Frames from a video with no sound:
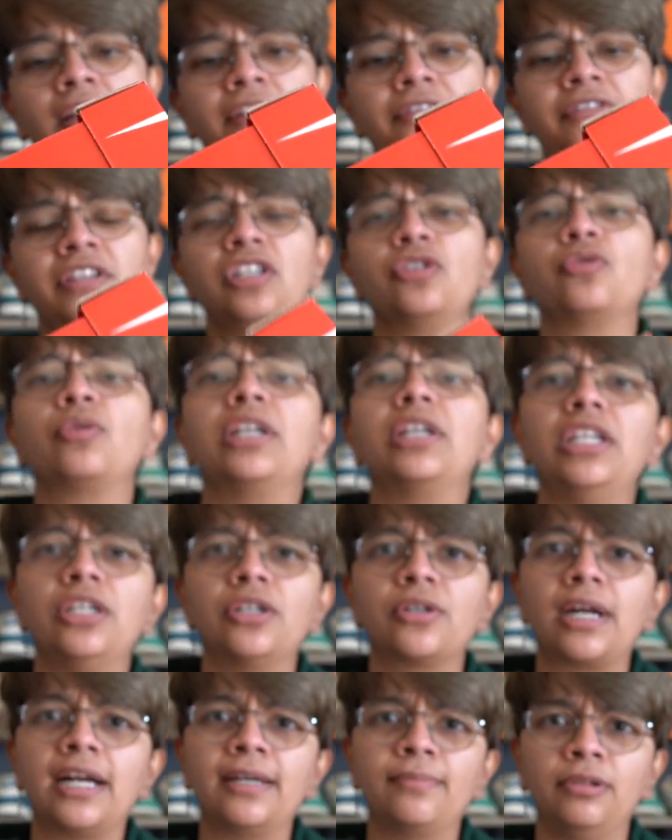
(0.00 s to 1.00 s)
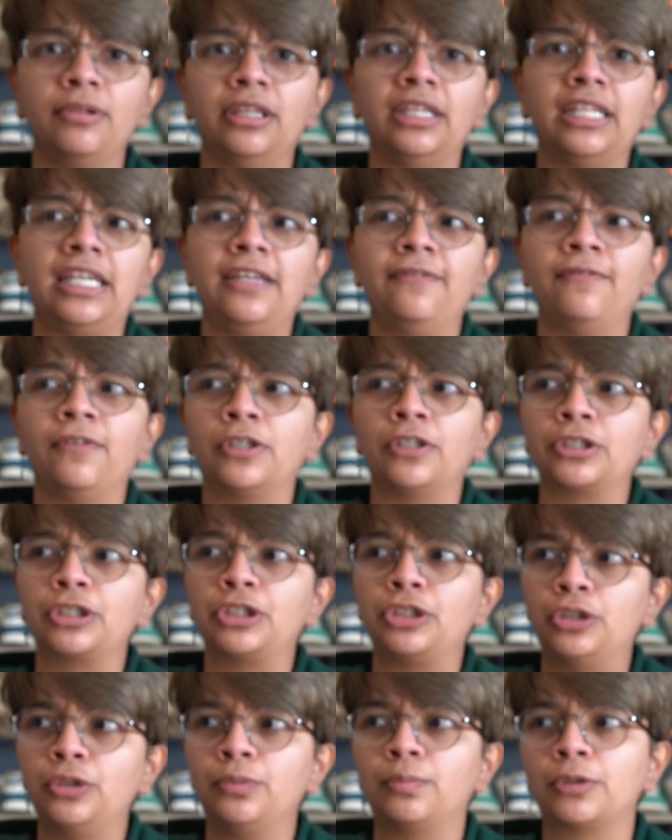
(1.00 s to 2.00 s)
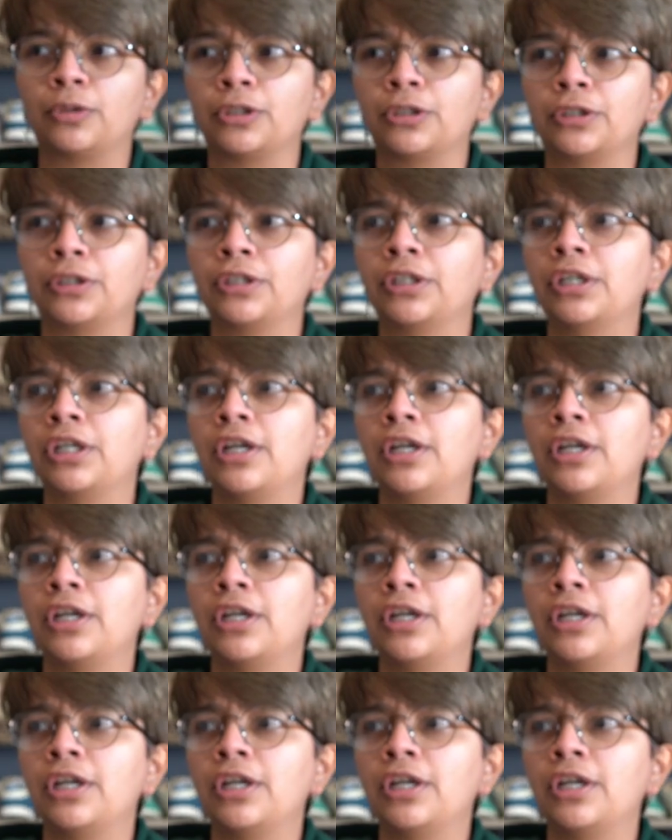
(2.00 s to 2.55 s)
These right here I believe are super